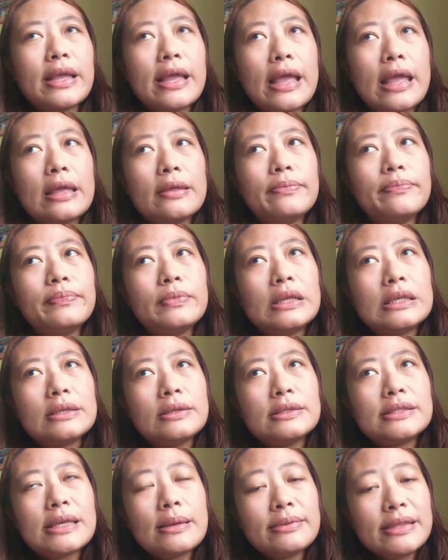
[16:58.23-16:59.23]
and
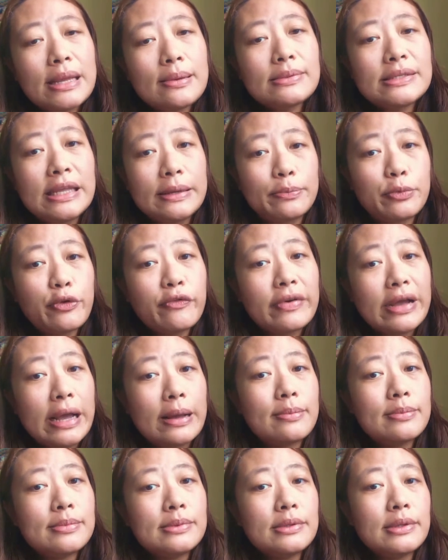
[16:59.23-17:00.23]
sometimes they both
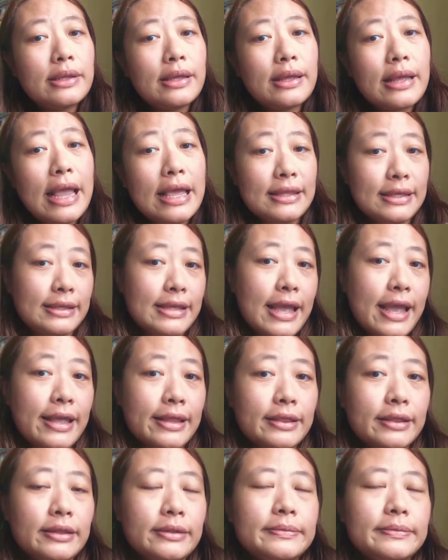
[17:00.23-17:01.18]
come hand in hand.